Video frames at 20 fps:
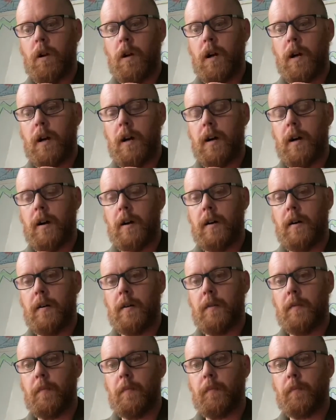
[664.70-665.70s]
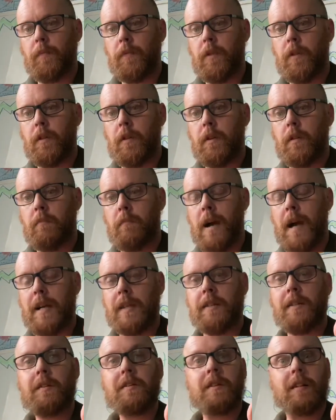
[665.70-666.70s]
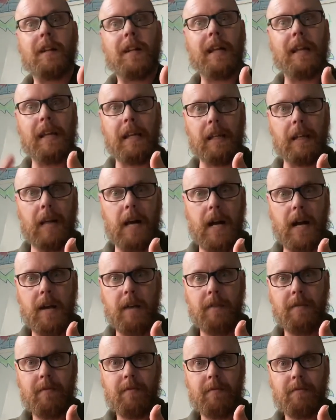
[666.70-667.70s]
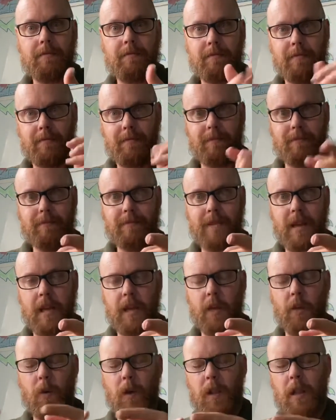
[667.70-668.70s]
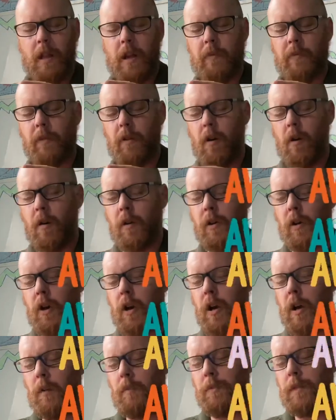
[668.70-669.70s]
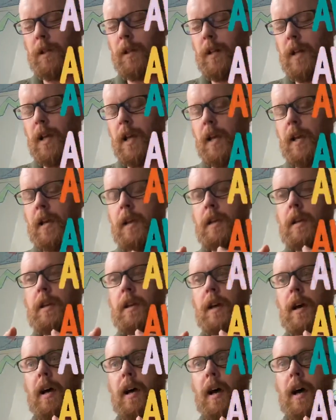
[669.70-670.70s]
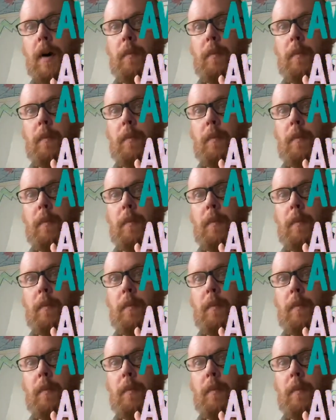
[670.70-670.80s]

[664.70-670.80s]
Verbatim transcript: um, my assistant Eli, Thank you, Eli, for all your help today. Uh,